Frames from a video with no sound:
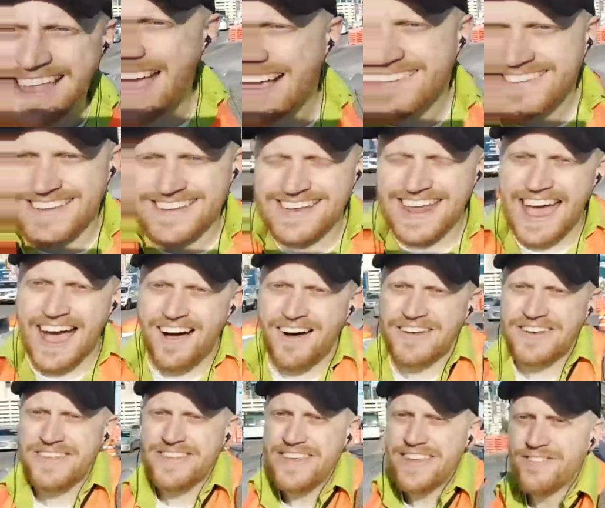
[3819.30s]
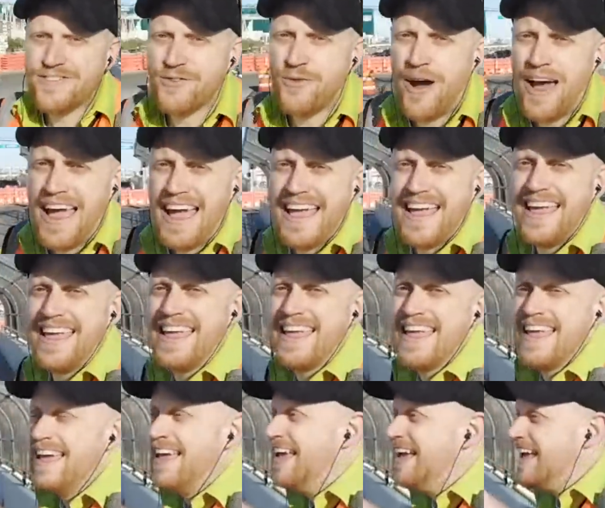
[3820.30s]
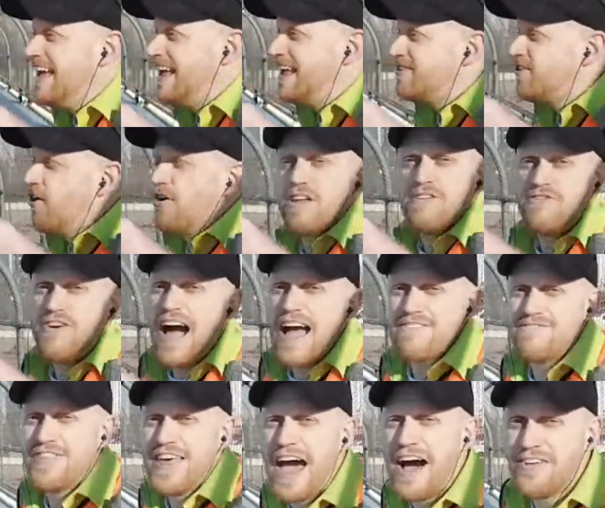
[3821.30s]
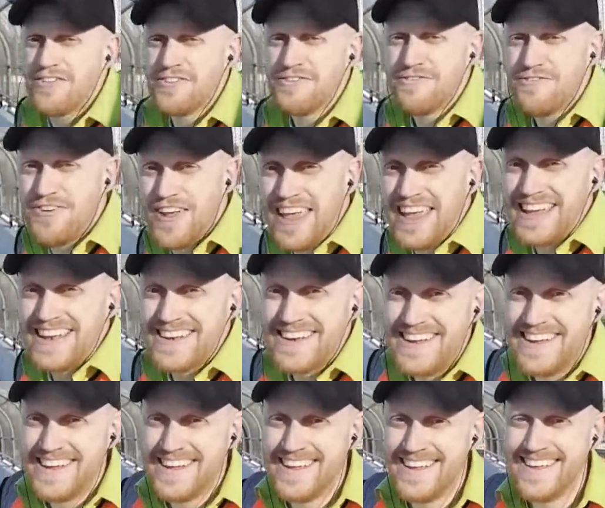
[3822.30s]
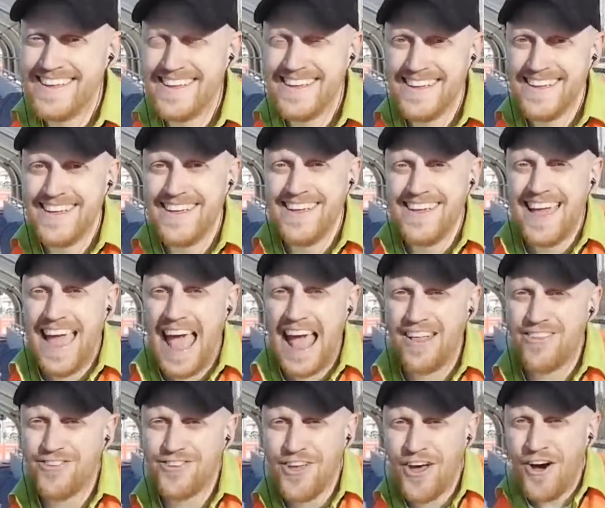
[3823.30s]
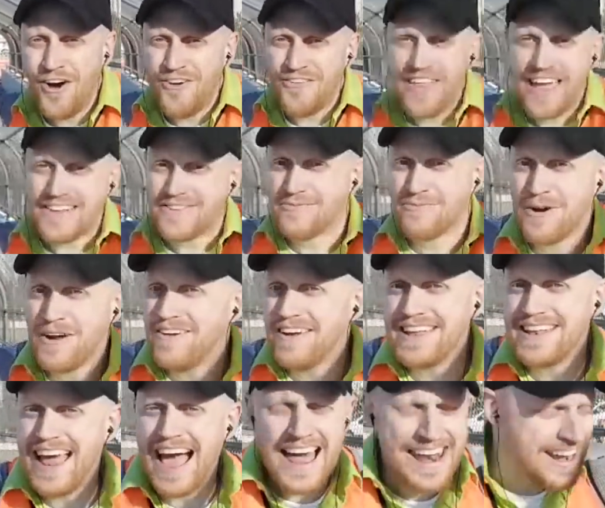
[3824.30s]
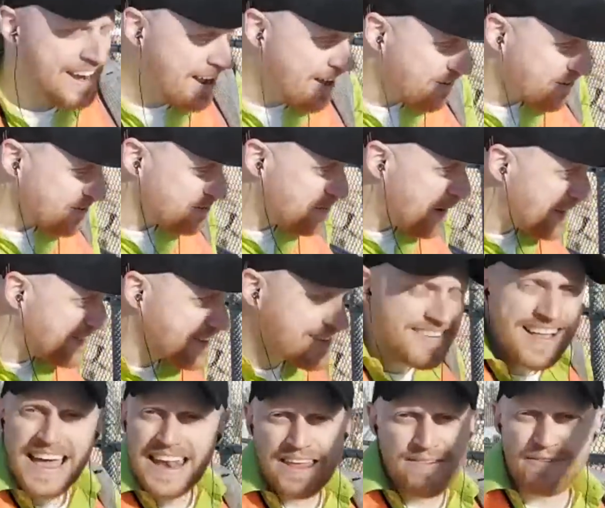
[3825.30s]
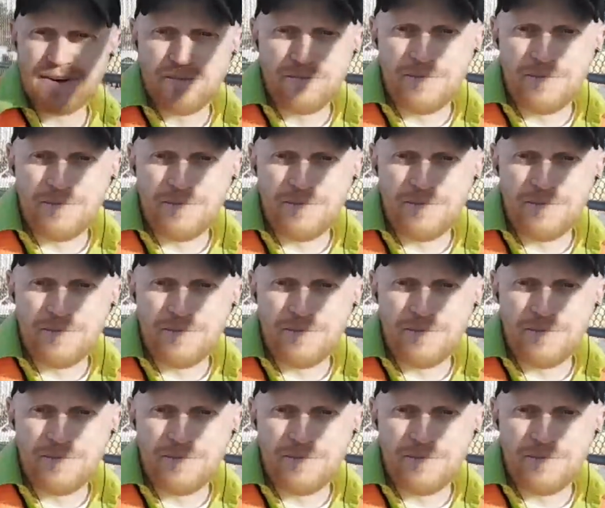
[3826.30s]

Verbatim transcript: exit down this way is only 5,000 feet. And so that's really not enough space. It's not even a